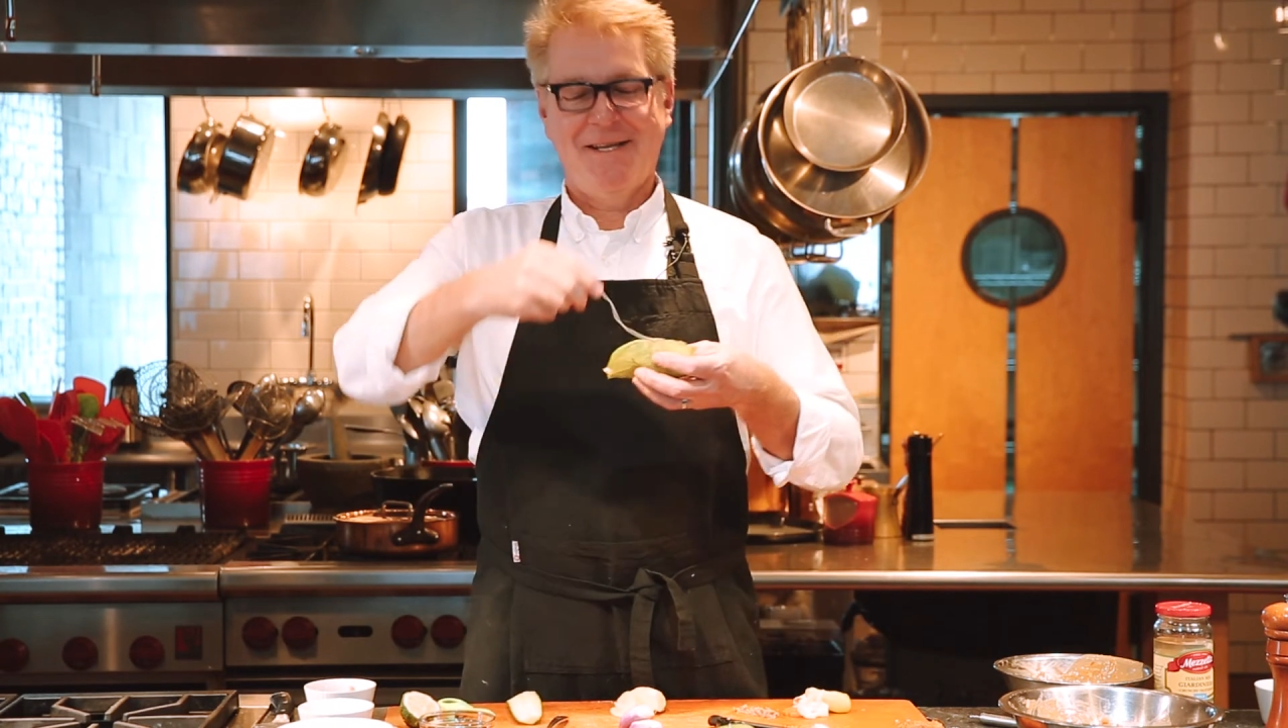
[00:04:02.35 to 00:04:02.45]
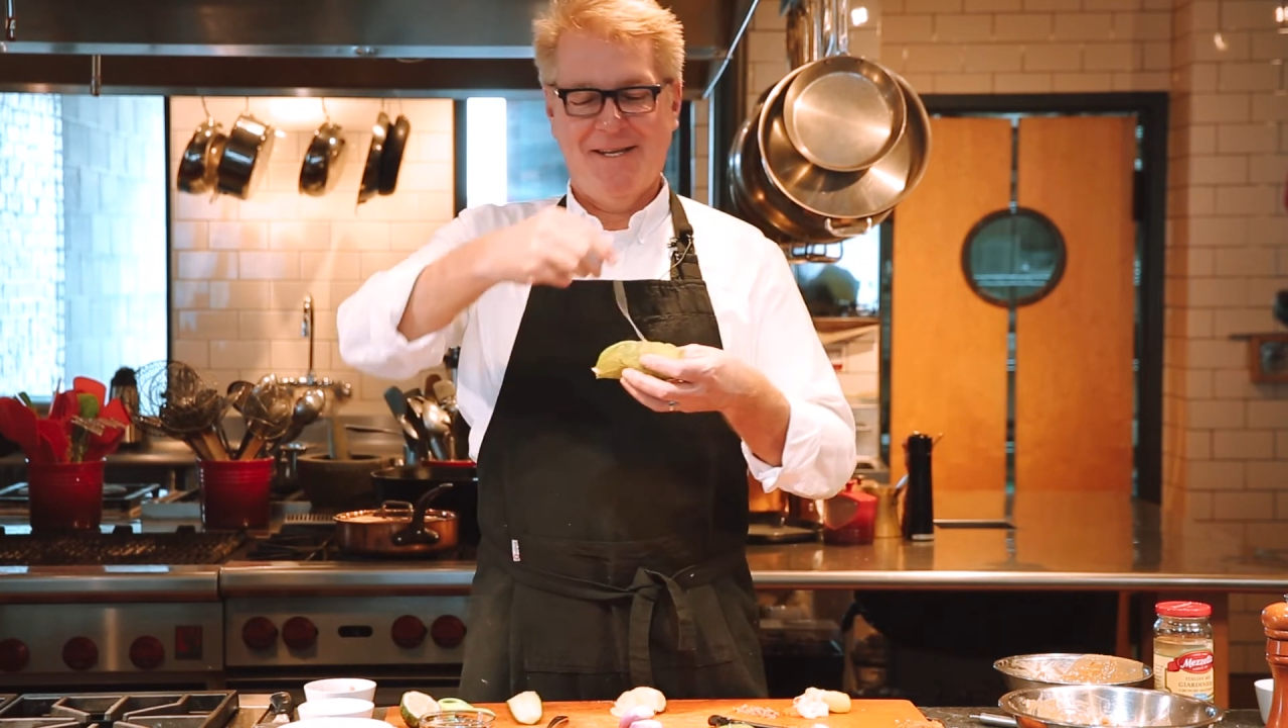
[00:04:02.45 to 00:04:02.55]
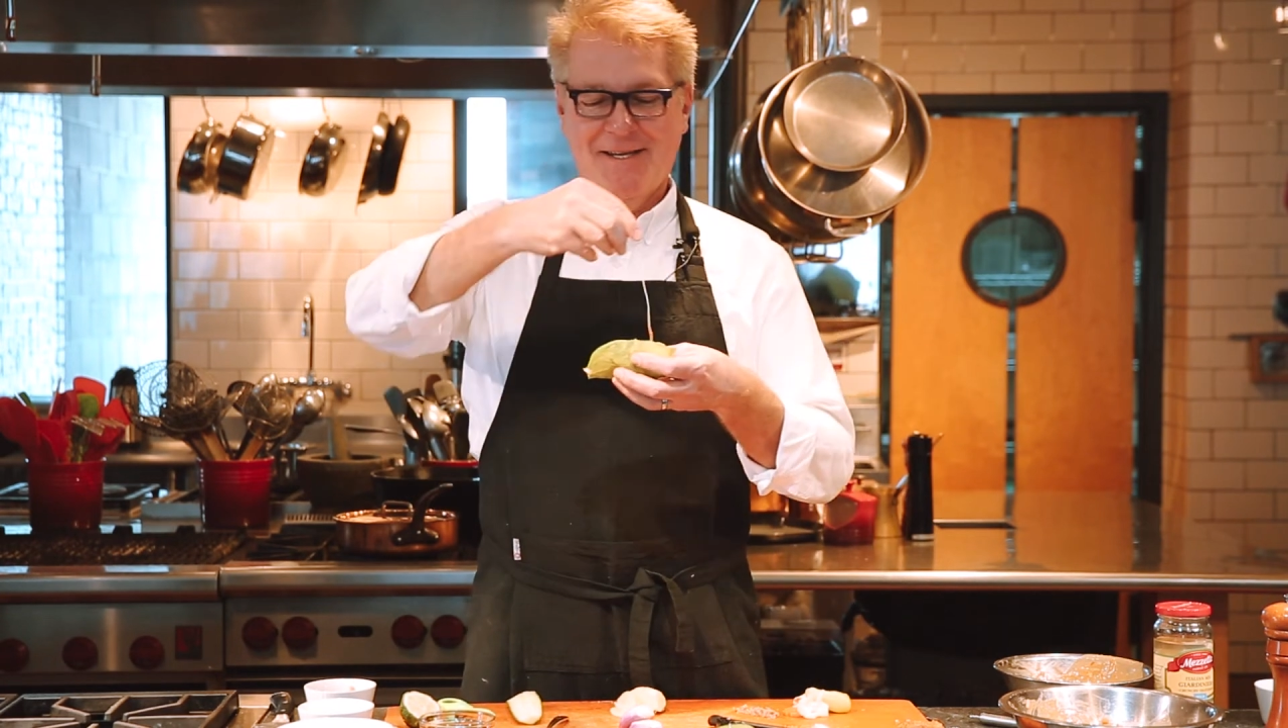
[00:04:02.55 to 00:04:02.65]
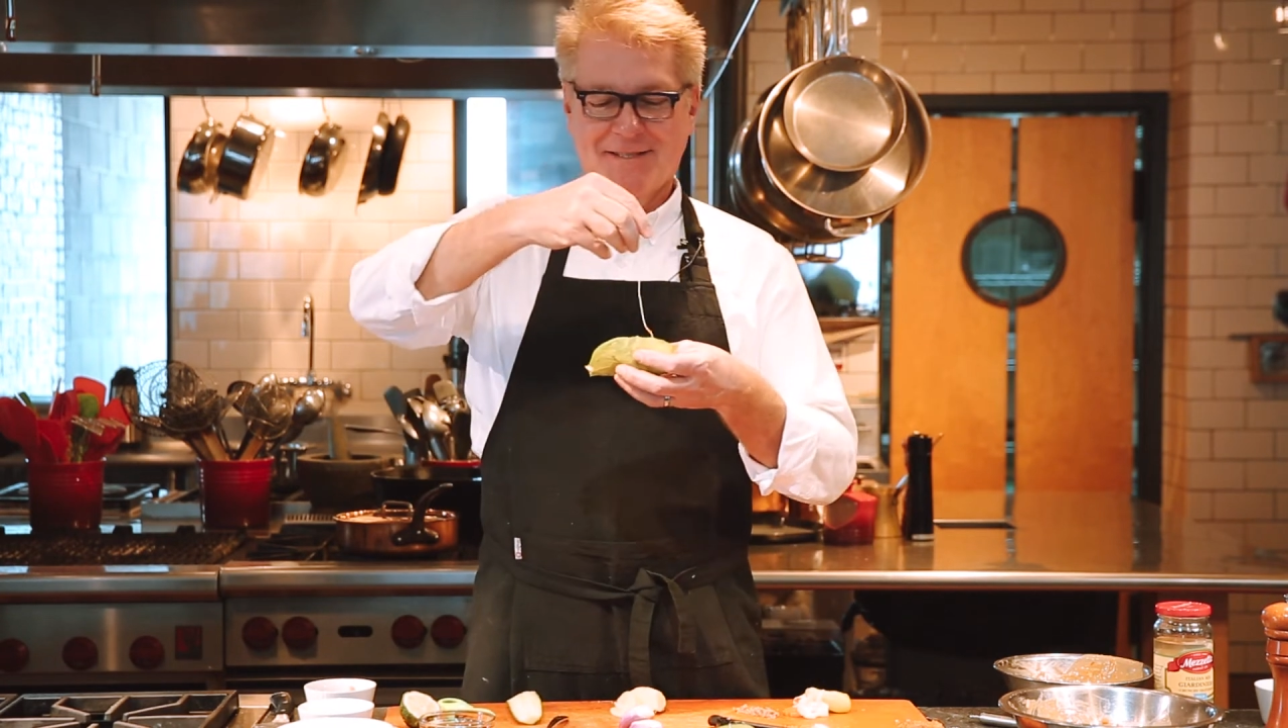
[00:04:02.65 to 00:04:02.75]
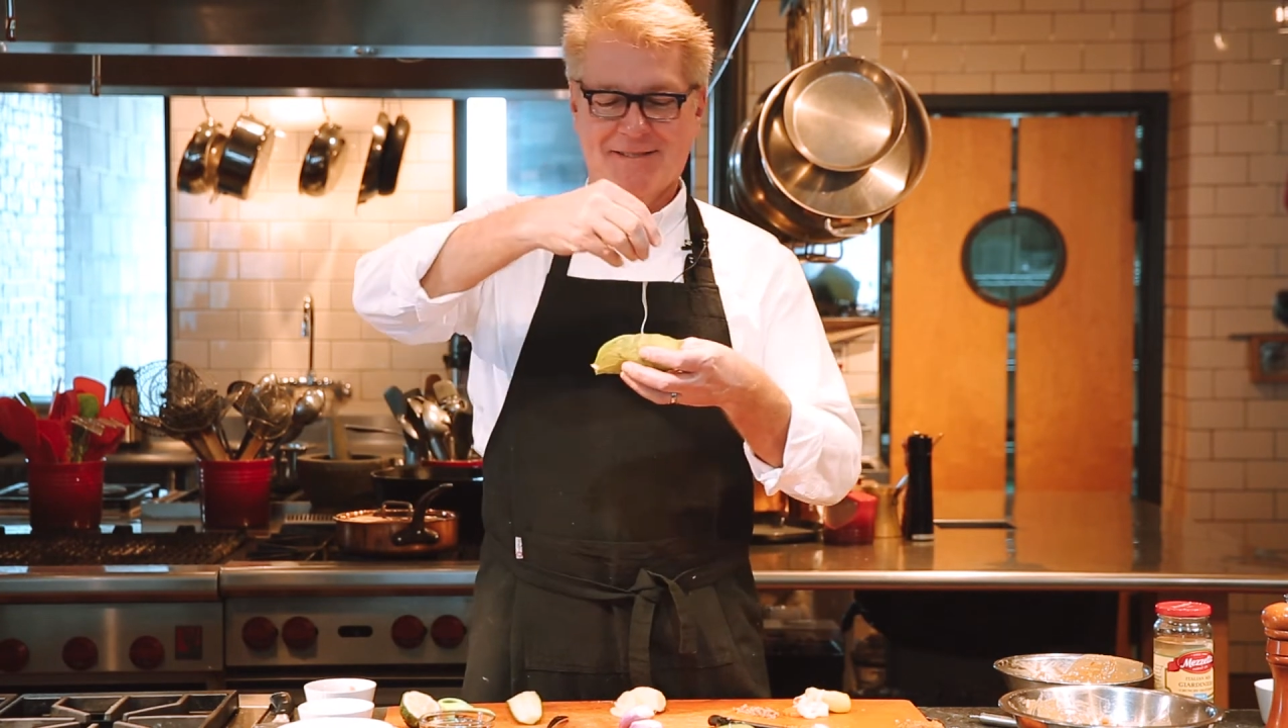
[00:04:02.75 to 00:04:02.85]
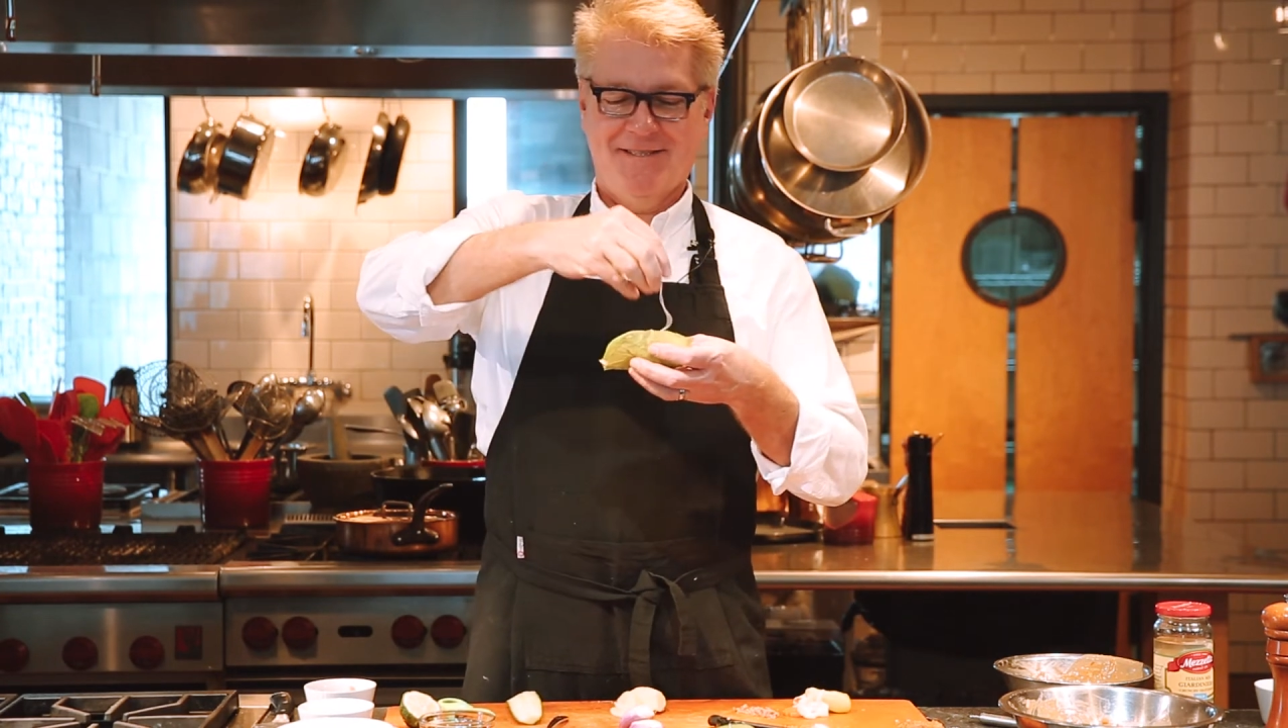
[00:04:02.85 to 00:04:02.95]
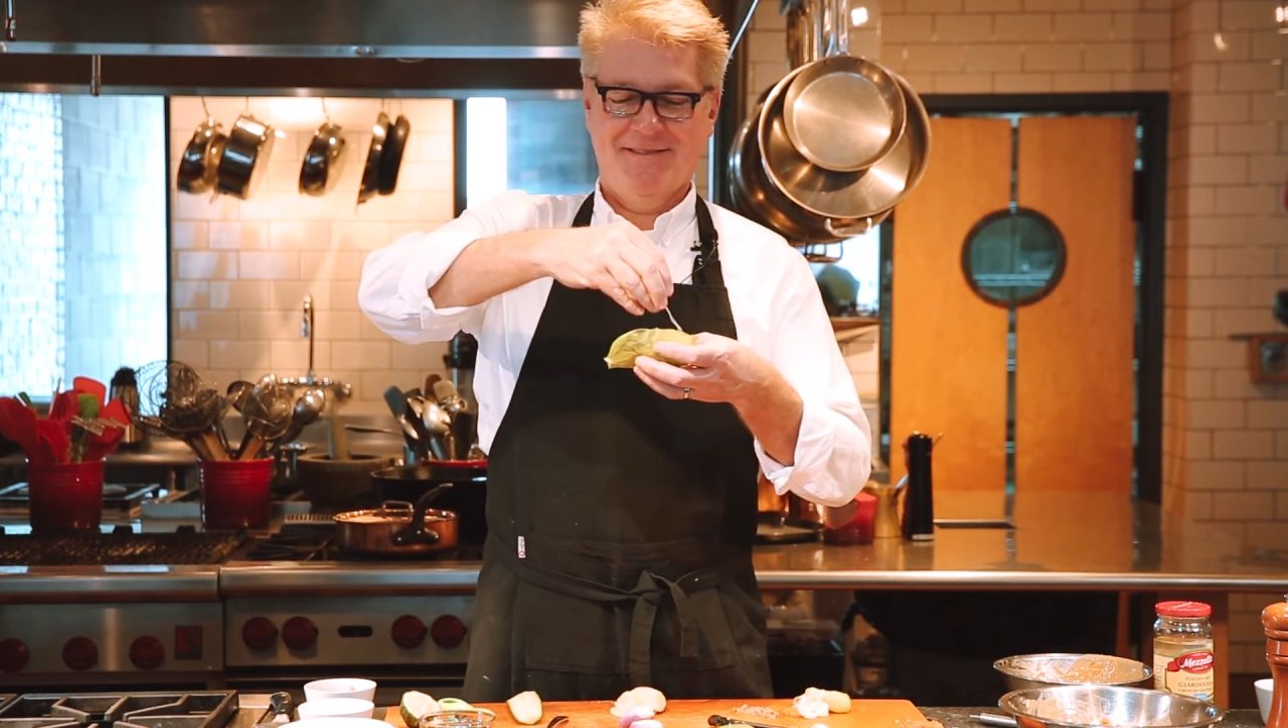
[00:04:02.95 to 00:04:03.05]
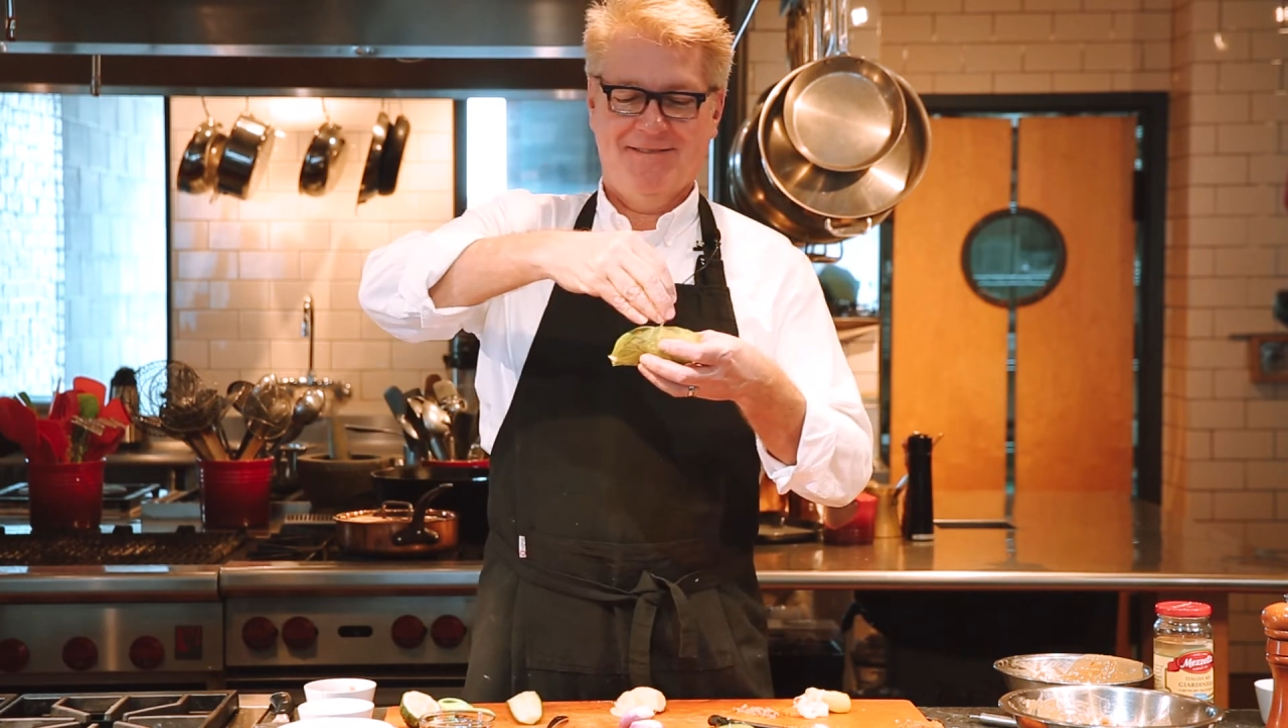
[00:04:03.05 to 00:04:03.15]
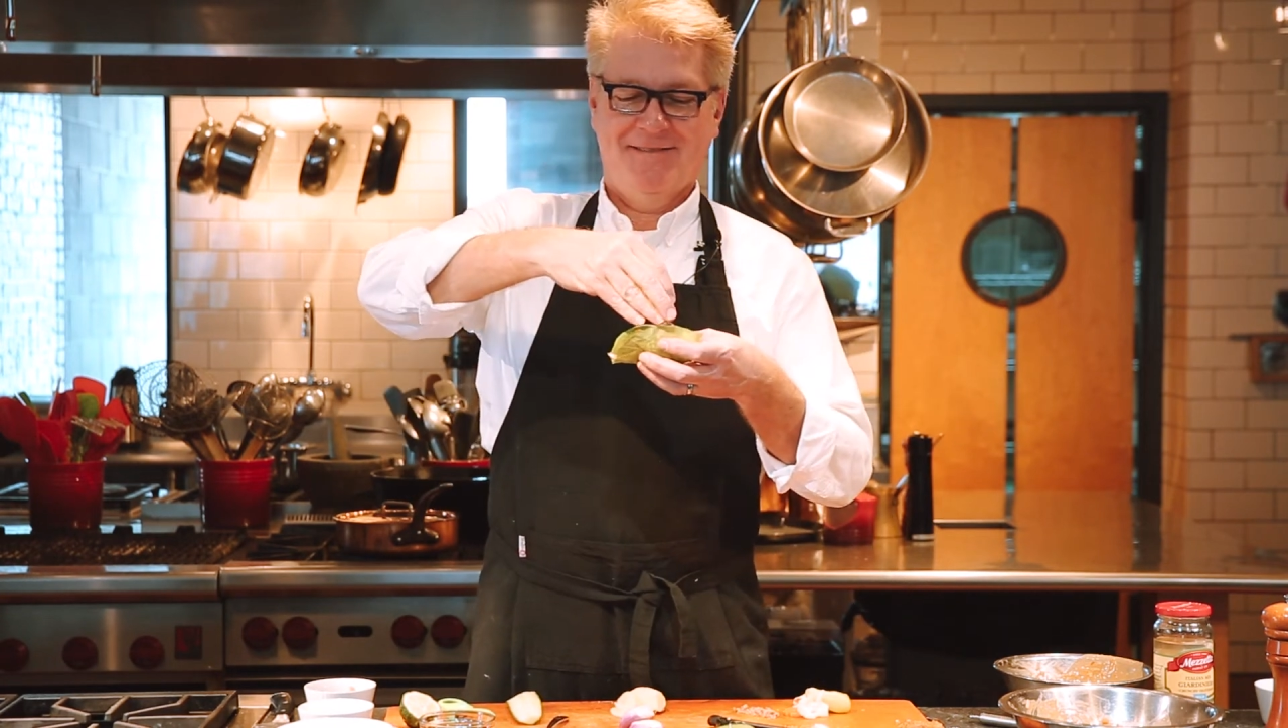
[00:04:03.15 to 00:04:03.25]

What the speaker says: ideas.